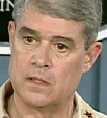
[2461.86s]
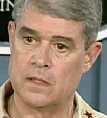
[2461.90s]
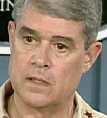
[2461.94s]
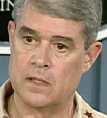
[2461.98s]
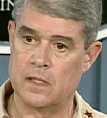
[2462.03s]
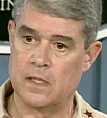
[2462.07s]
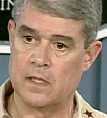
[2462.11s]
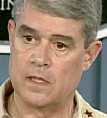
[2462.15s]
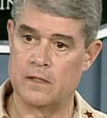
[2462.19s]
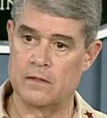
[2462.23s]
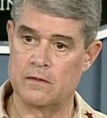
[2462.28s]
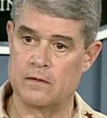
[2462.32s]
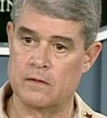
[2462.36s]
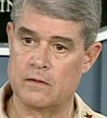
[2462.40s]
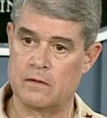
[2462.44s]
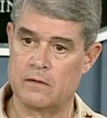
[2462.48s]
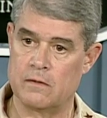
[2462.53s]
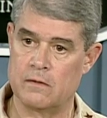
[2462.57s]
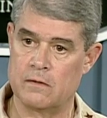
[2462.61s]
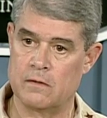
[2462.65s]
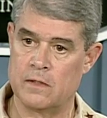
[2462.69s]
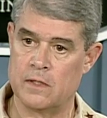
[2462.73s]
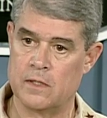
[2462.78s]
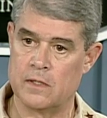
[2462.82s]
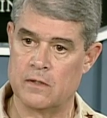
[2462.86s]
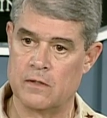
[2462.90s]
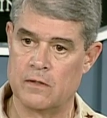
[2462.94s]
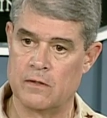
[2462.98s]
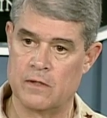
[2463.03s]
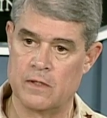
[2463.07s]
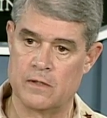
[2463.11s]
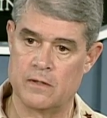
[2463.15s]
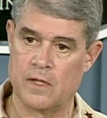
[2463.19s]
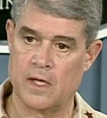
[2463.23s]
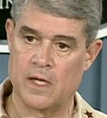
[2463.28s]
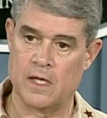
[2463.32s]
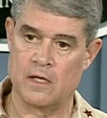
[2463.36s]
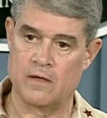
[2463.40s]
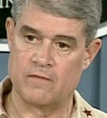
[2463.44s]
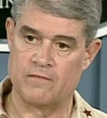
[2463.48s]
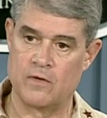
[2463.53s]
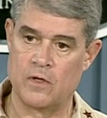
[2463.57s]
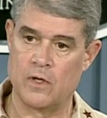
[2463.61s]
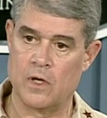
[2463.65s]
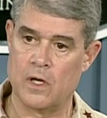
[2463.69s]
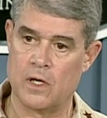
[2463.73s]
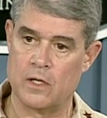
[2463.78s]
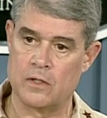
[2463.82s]
uh, that, that they
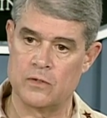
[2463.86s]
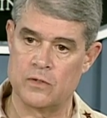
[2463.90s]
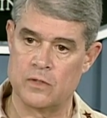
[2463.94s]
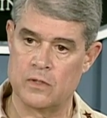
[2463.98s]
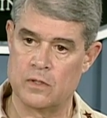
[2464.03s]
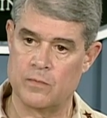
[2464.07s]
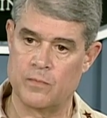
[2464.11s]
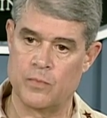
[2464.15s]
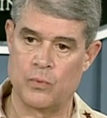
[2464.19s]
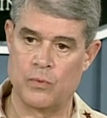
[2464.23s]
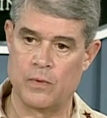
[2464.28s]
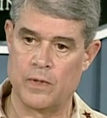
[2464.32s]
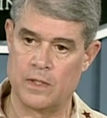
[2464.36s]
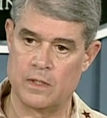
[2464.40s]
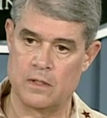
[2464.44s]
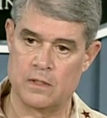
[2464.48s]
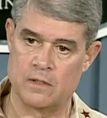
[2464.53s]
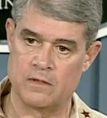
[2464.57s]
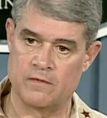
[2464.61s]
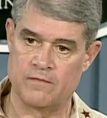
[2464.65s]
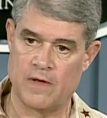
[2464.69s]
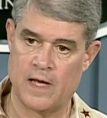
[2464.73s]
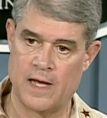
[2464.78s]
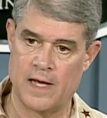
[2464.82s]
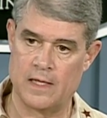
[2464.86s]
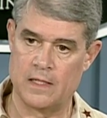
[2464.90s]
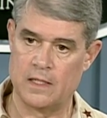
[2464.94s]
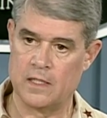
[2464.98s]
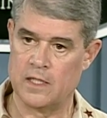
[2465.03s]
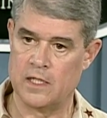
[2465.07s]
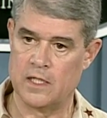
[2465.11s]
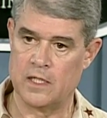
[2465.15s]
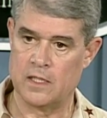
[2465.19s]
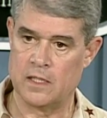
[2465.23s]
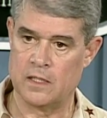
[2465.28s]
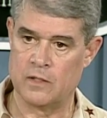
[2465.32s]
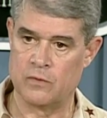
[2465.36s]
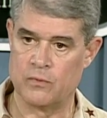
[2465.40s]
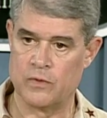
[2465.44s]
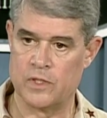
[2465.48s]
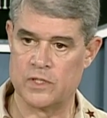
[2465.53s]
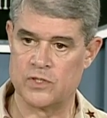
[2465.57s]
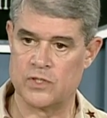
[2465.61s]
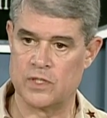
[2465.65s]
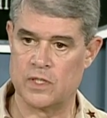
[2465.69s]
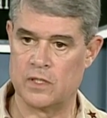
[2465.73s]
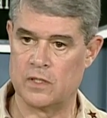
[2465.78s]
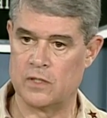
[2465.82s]
have gone to the point of highly
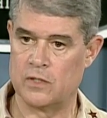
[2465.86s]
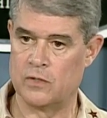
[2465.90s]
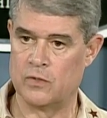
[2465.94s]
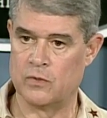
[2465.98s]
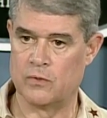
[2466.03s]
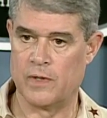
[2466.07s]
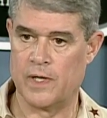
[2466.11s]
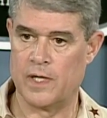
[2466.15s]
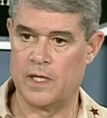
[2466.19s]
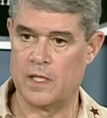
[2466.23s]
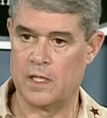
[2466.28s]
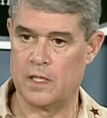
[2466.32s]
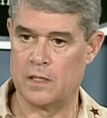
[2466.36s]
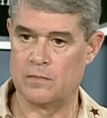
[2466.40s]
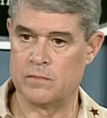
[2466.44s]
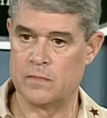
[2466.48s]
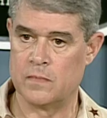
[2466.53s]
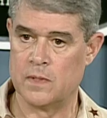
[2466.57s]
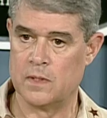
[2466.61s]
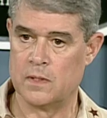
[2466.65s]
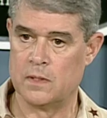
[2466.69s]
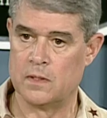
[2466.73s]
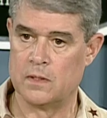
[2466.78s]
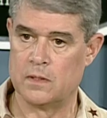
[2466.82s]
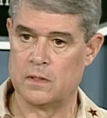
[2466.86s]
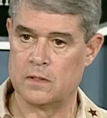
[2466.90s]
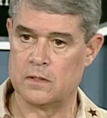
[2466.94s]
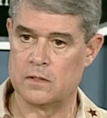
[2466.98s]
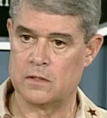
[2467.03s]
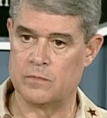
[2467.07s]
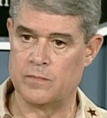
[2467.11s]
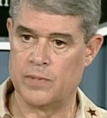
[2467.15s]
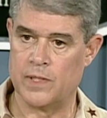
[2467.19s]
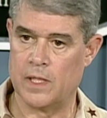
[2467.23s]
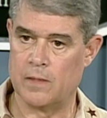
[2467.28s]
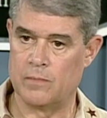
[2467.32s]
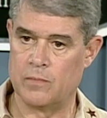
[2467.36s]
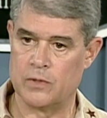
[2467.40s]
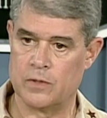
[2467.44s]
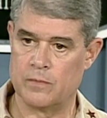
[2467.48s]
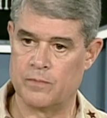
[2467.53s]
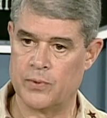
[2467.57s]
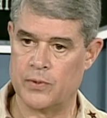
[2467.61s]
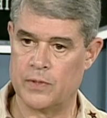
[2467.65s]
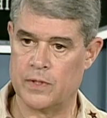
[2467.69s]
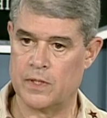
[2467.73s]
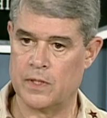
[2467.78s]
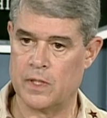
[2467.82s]
enriching uranium to be able to
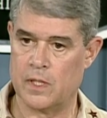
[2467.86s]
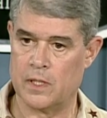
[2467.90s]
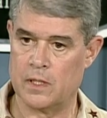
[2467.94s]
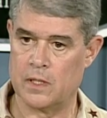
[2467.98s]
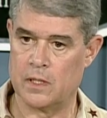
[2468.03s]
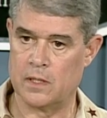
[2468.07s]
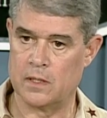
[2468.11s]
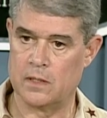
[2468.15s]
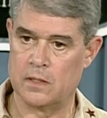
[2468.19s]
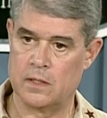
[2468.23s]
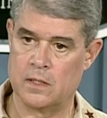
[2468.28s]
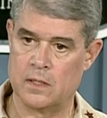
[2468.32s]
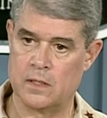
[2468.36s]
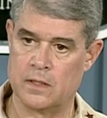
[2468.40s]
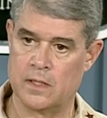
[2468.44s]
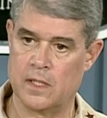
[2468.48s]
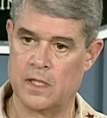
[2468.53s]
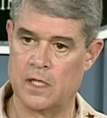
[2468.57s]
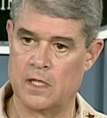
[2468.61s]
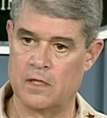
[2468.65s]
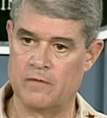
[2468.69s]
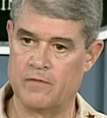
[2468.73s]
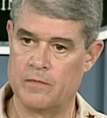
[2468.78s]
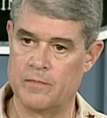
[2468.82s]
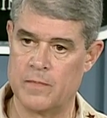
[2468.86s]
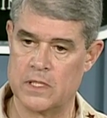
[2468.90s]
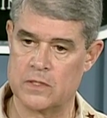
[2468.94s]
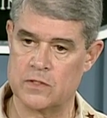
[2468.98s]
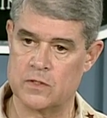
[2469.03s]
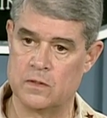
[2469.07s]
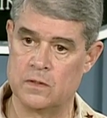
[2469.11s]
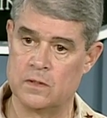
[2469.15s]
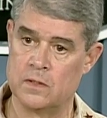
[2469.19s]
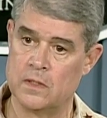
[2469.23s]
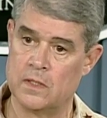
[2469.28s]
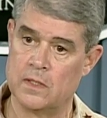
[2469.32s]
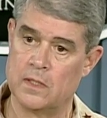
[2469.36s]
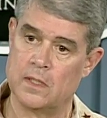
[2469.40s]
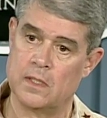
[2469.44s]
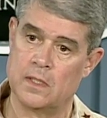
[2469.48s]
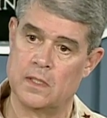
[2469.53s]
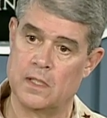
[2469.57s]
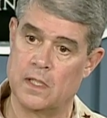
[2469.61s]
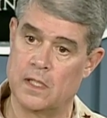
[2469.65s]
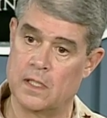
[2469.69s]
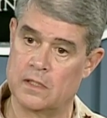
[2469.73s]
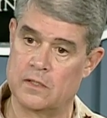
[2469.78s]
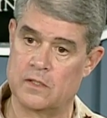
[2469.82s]
put it on, a, on the head of a missile.
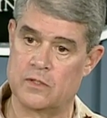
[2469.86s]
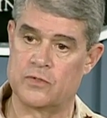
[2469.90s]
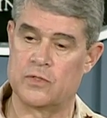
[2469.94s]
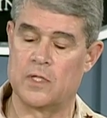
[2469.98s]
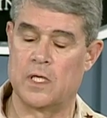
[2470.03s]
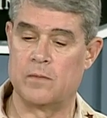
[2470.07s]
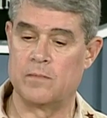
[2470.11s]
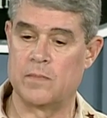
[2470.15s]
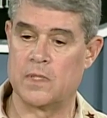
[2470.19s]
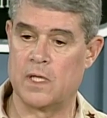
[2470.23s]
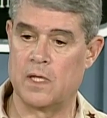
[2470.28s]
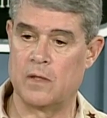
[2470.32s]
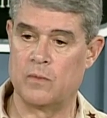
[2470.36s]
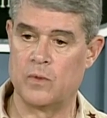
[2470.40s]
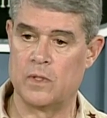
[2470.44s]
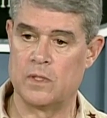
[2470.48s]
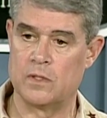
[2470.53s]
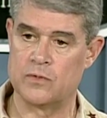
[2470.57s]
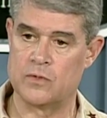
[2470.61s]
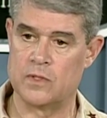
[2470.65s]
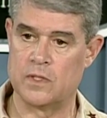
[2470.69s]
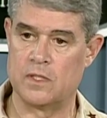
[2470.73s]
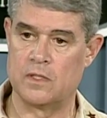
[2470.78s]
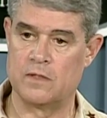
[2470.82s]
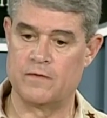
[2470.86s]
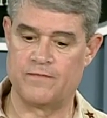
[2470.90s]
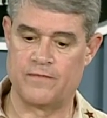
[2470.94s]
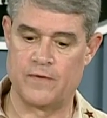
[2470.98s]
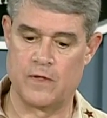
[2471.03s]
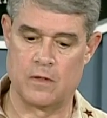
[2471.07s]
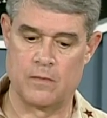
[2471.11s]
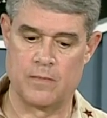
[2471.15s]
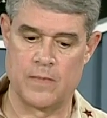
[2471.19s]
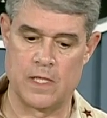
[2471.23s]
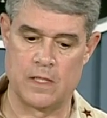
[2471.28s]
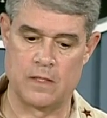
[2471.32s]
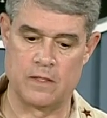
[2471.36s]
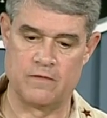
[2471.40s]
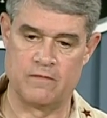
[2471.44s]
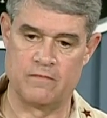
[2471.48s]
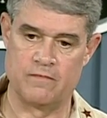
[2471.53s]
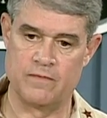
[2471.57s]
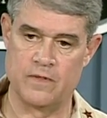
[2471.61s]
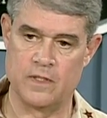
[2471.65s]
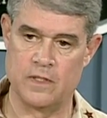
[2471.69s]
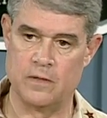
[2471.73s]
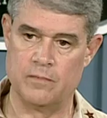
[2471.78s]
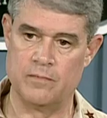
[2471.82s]
Now, at the same time, we see a fair amount
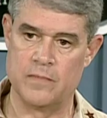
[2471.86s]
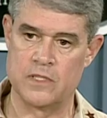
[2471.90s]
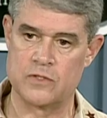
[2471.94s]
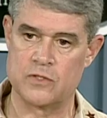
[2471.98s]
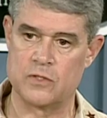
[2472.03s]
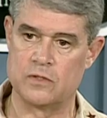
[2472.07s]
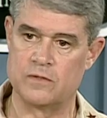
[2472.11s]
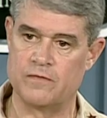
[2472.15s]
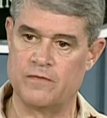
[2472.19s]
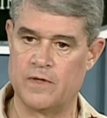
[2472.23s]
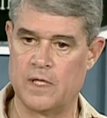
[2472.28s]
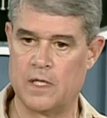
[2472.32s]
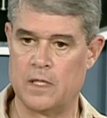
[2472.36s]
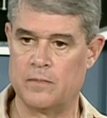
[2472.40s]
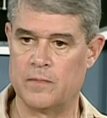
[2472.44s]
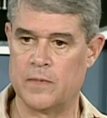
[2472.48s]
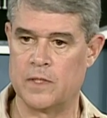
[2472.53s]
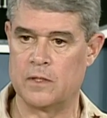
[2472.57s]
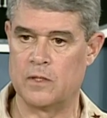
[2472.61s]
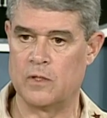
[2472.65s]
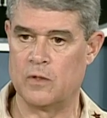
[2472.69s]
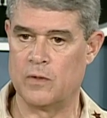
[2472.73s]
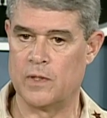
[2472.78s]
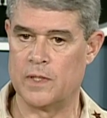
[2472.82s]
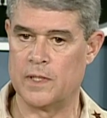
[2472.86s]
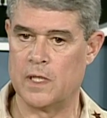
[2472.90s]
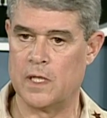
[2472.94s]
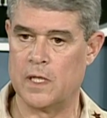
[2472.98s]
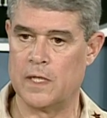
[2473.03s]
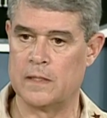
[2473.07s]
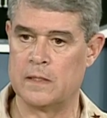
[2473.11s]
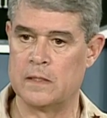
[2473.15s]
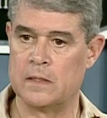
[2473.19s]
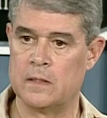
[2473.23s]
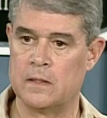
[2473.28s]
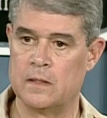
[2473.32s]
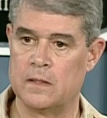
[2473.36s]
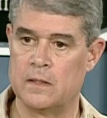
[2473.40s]
of uh, missile development going on,